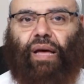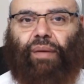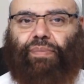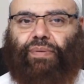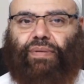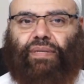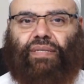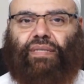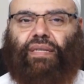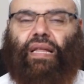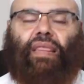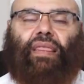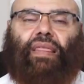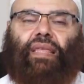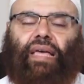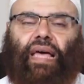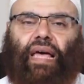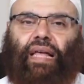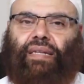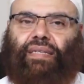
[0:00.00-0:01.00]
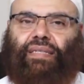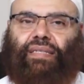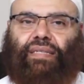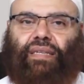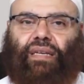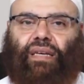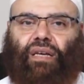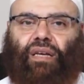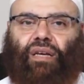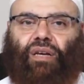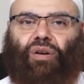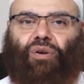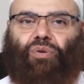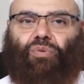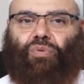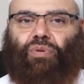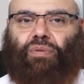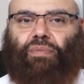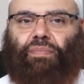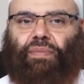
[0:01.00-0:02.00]
happens? Nothing else
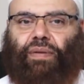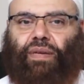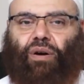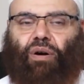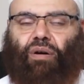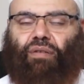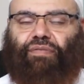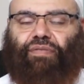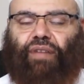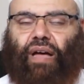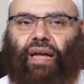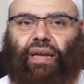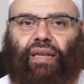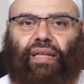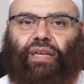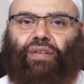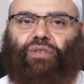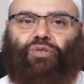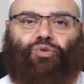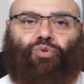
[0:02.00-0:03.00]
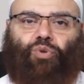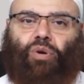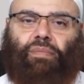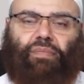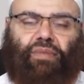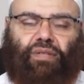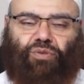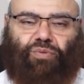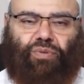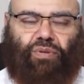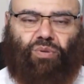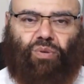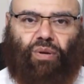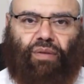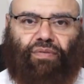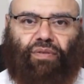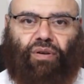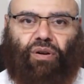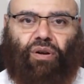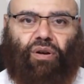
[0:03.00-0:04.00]
would be of any enjoyment
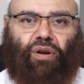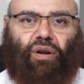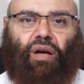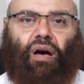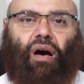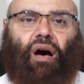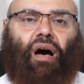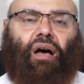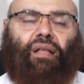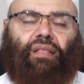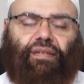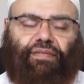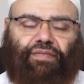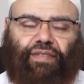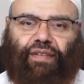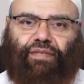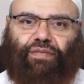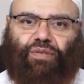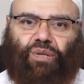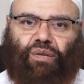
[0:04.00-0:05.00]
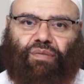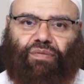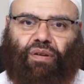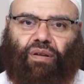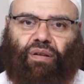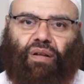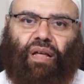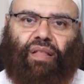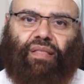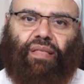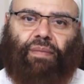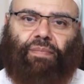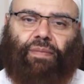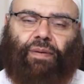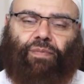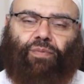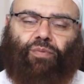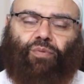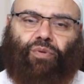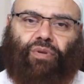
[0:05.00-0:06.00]
whatsoever. All the favors of Allah that
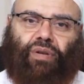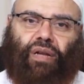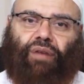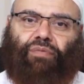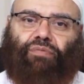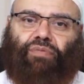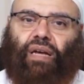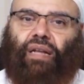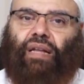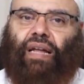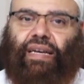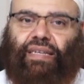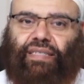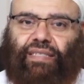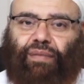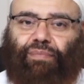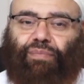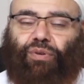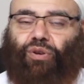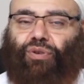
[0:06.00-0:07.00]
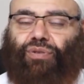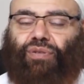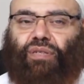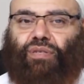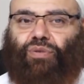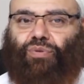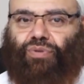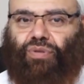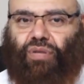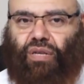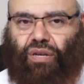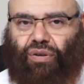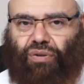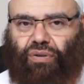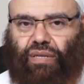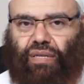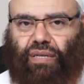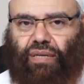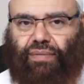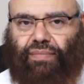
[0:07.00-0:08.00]
people would not realize it because there's no
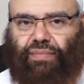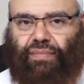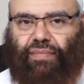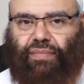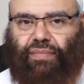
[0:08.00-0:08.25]
security?